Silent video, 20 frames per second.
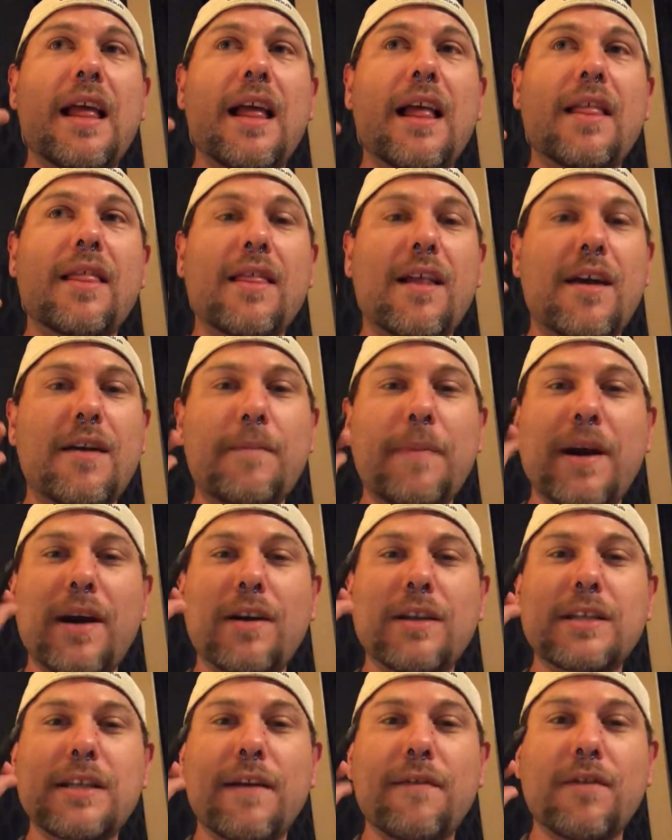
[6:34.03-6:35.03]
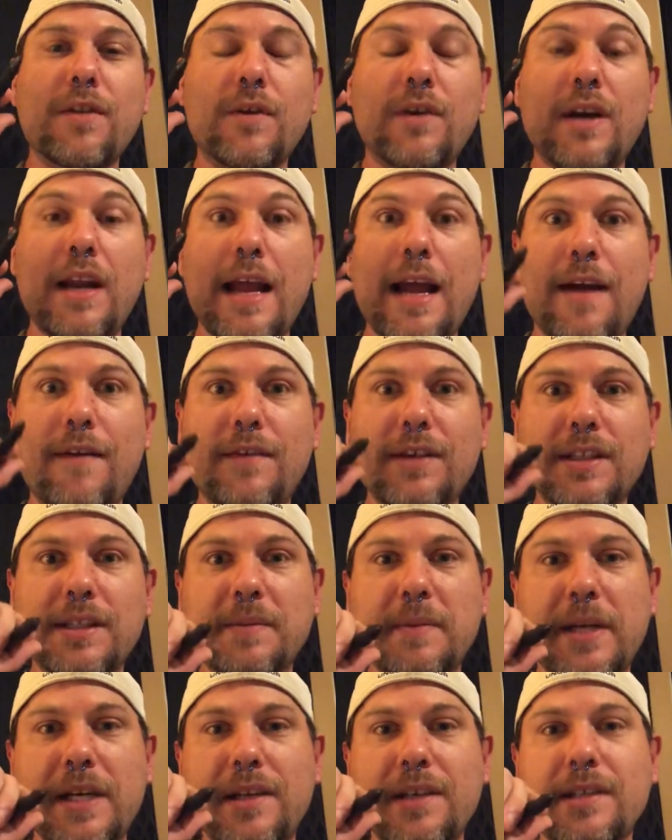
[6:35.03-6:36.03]
a lot of parents I've learned have
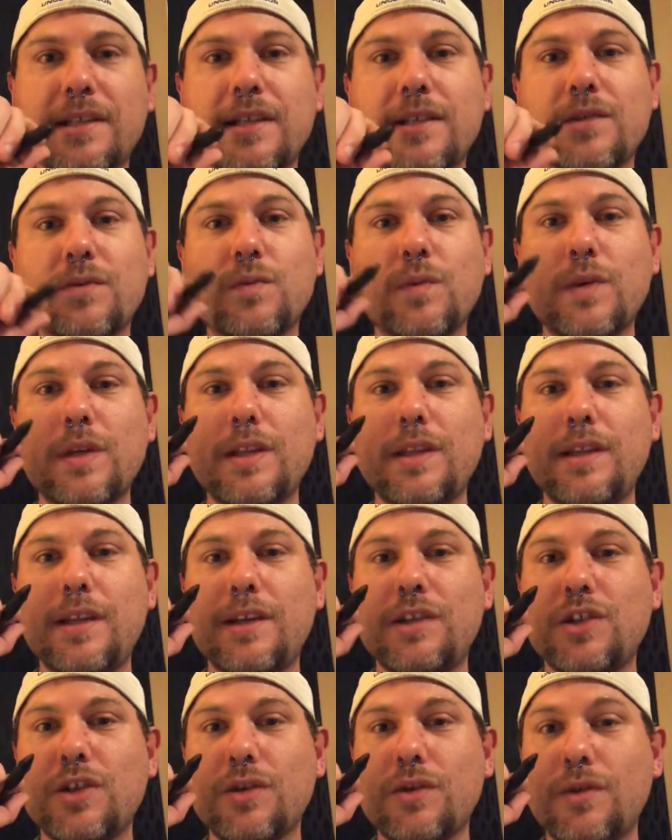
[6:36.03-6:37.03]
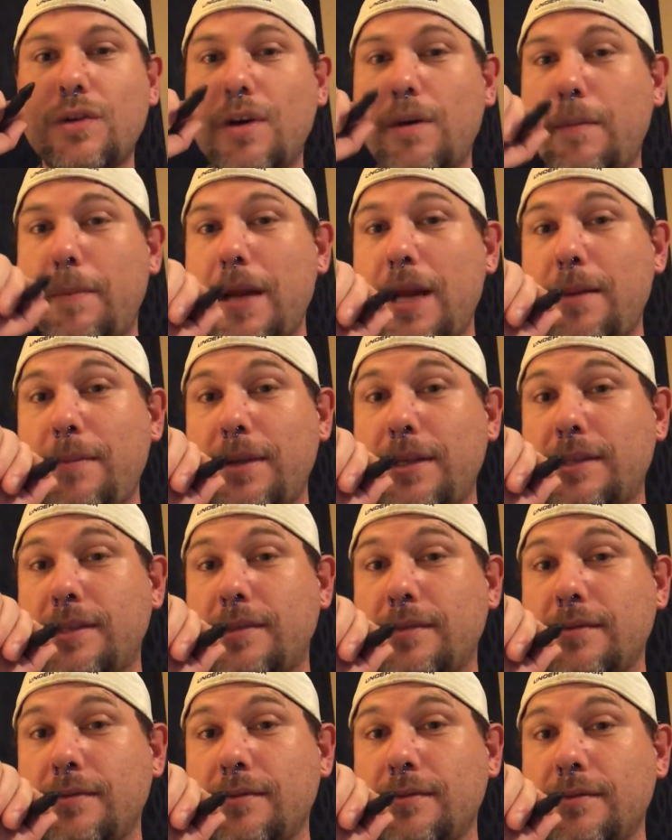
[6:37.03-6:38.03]
experienced this when their children are
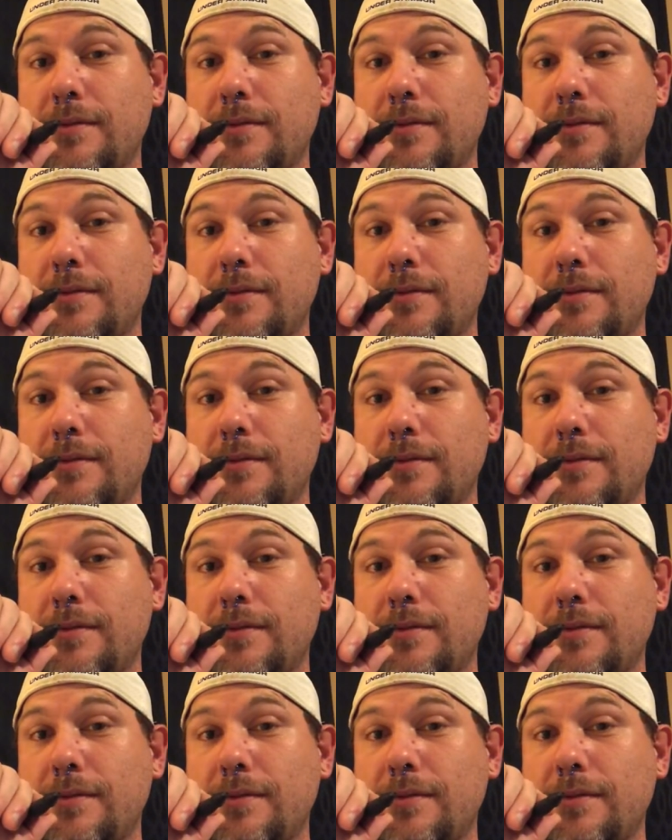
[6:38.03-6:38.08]
babies.